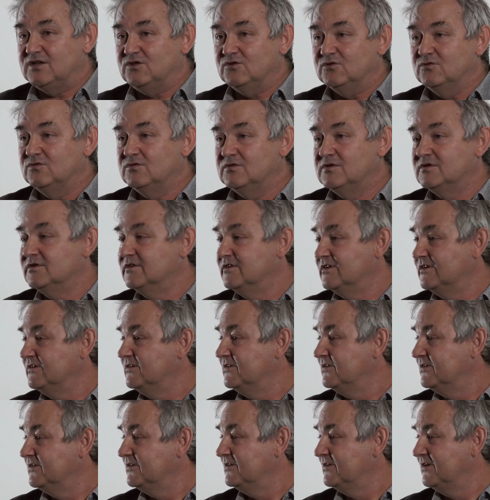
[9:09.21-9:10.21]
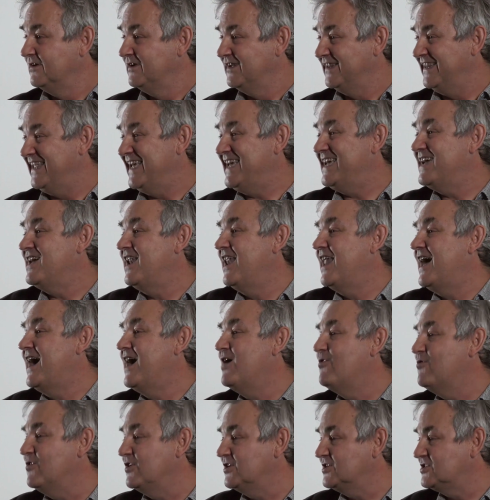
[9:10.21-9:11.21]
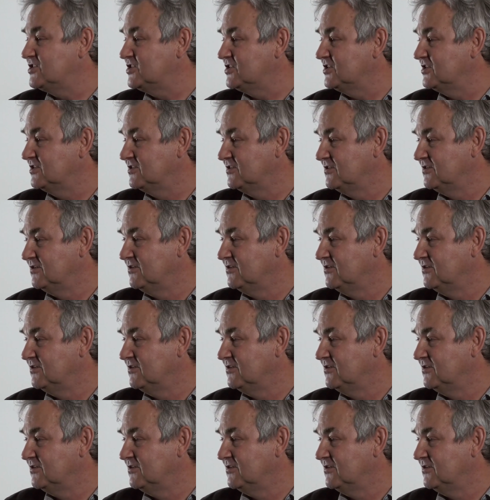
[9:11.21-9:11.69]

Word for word: do? They allow us,